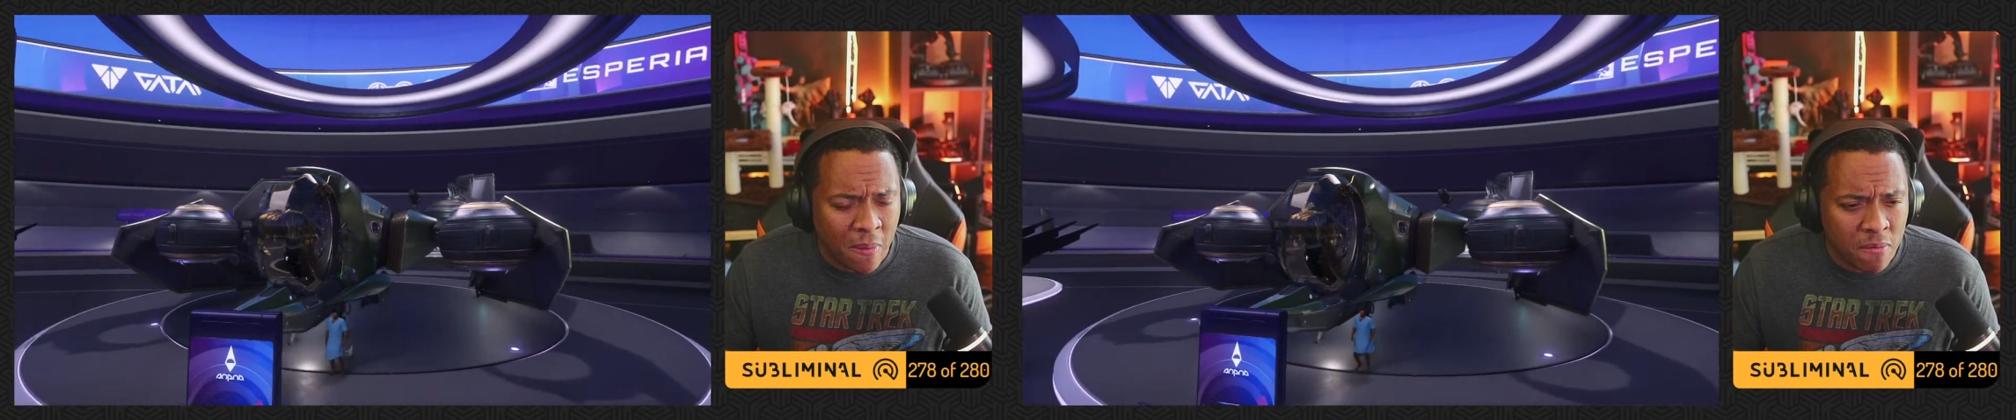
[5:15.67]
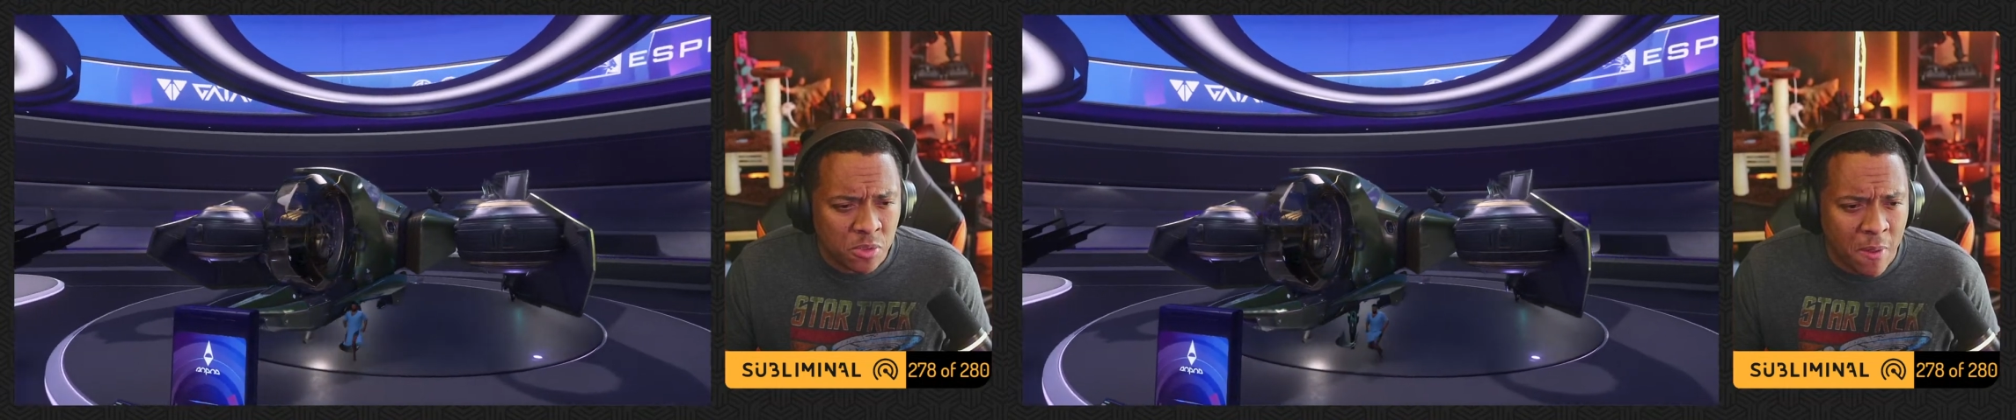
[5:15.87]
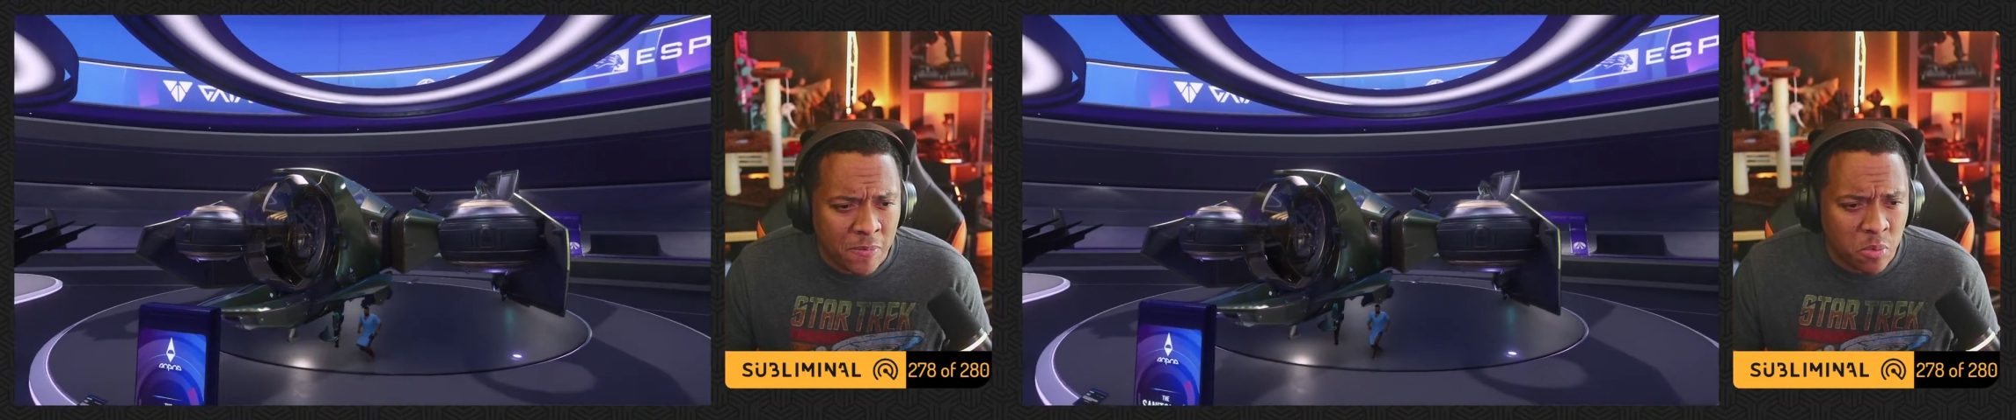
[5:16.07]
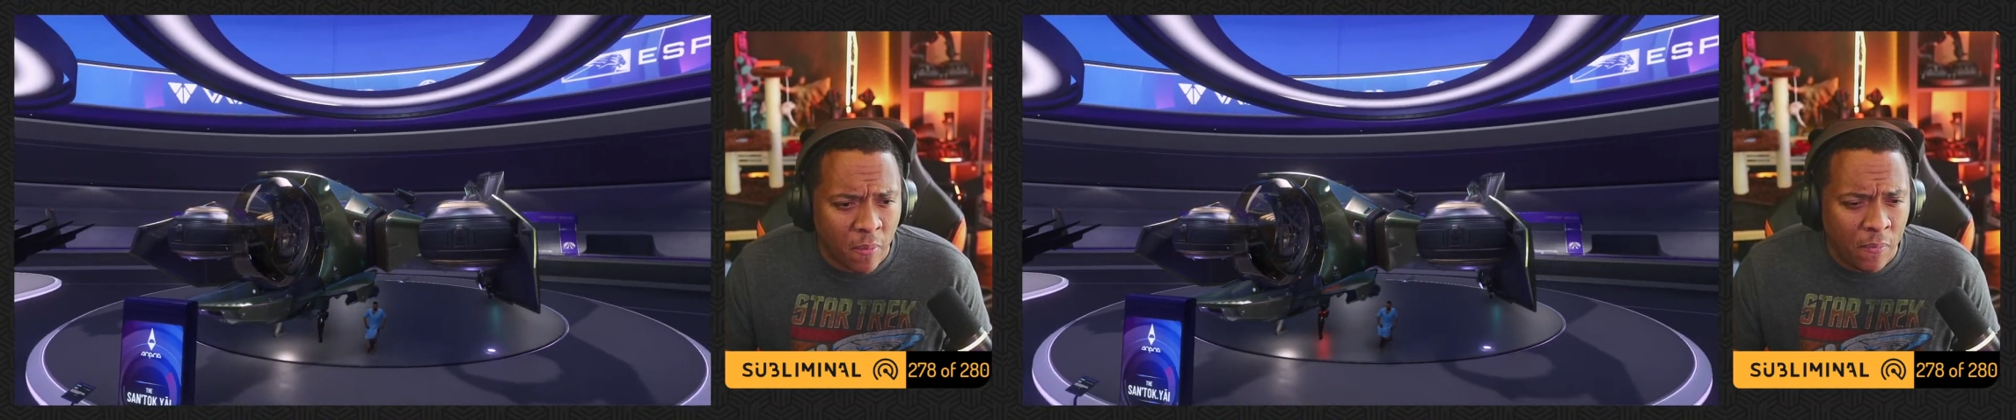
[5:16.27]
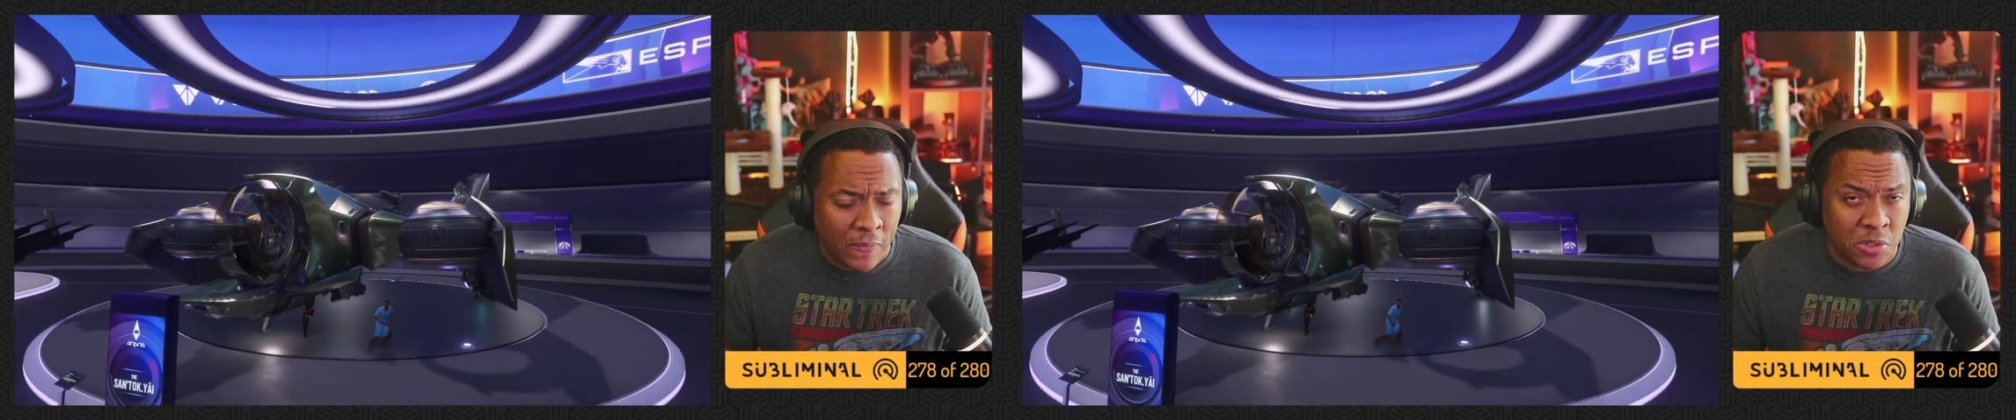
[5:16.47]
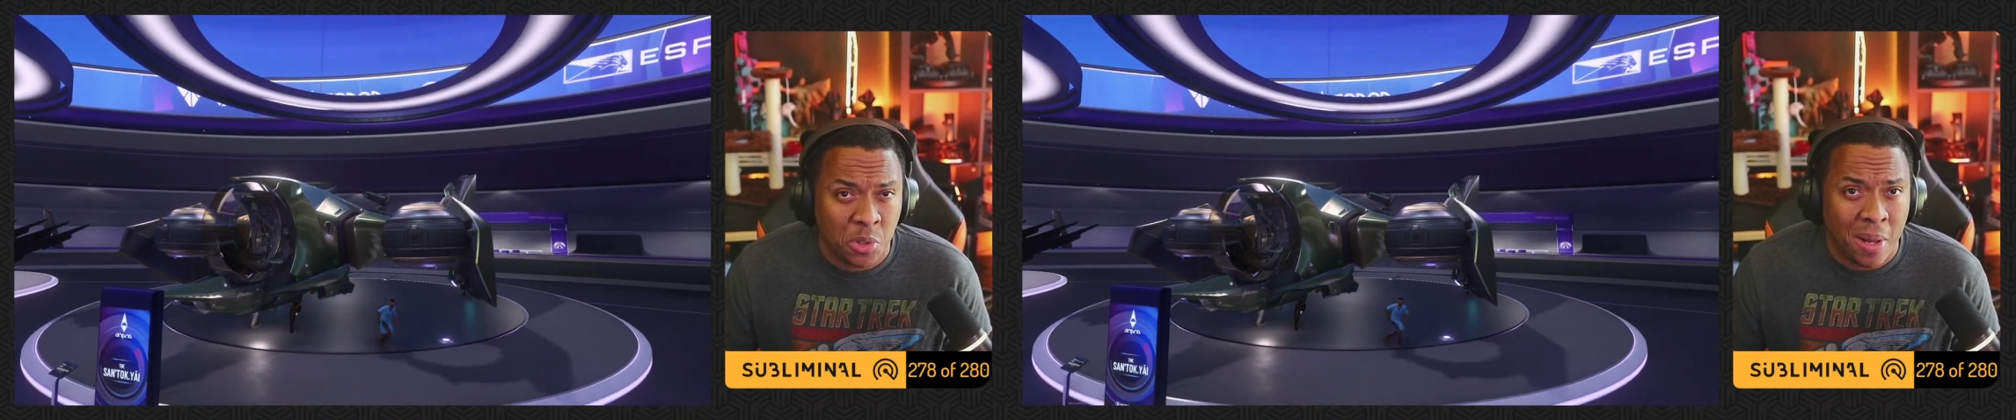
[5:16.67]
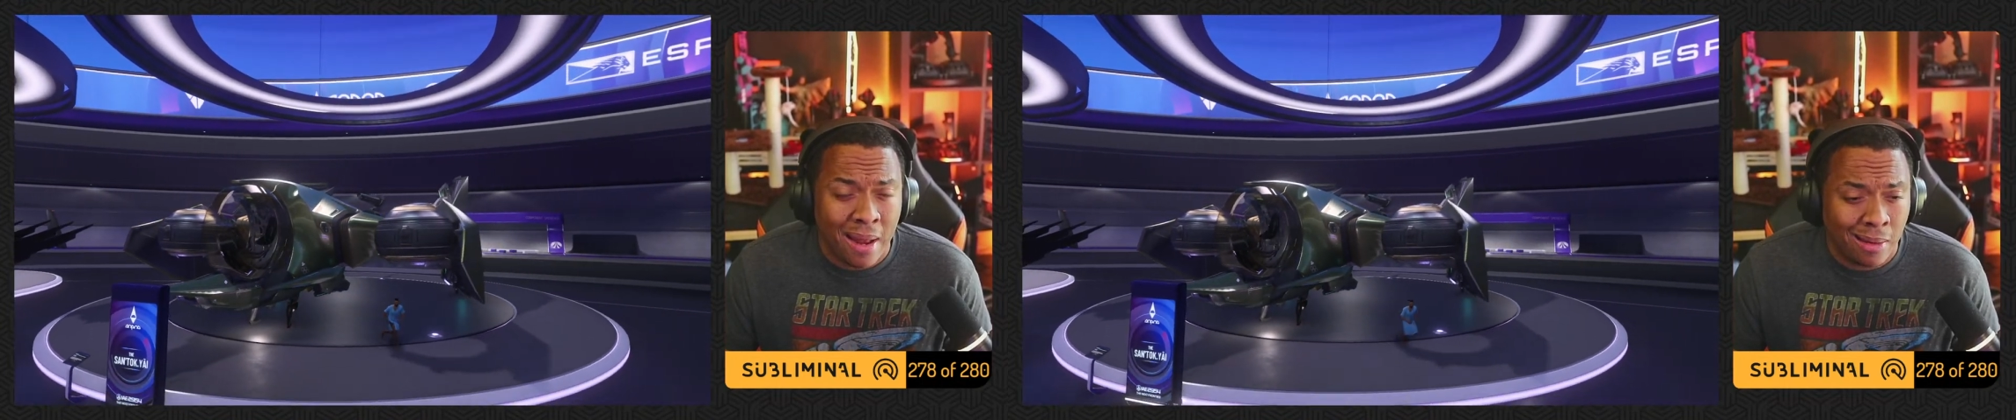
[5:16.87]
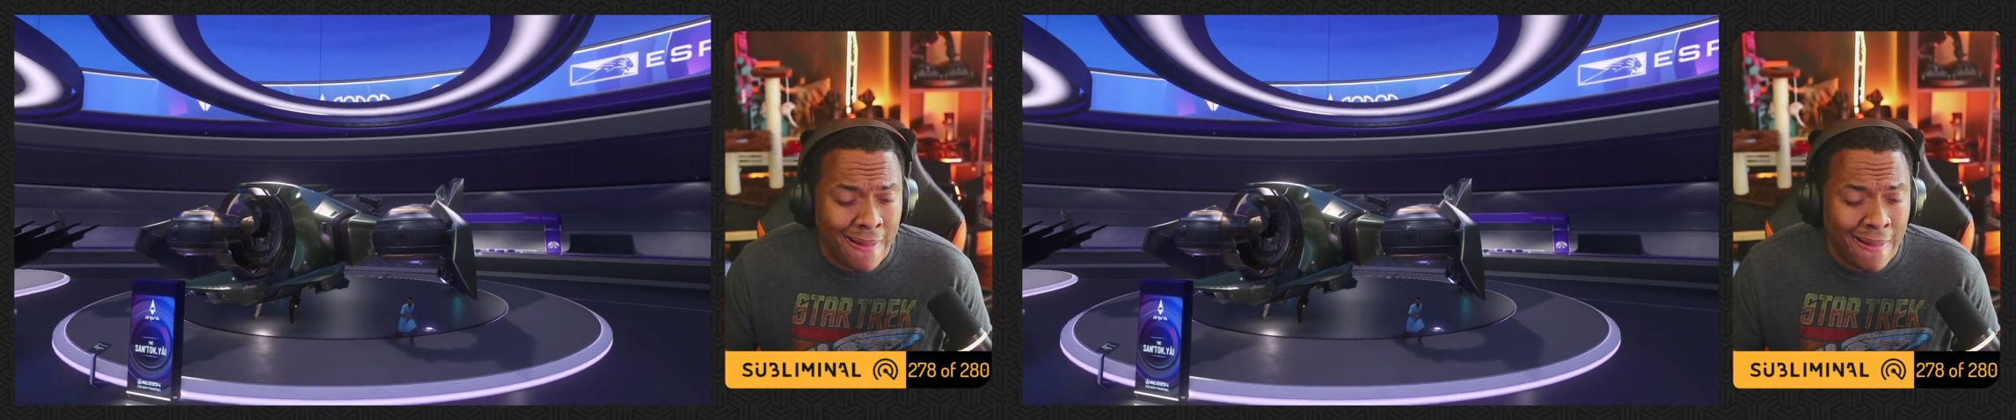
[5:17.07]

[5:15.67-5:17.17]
of those ships where you could shoot at it,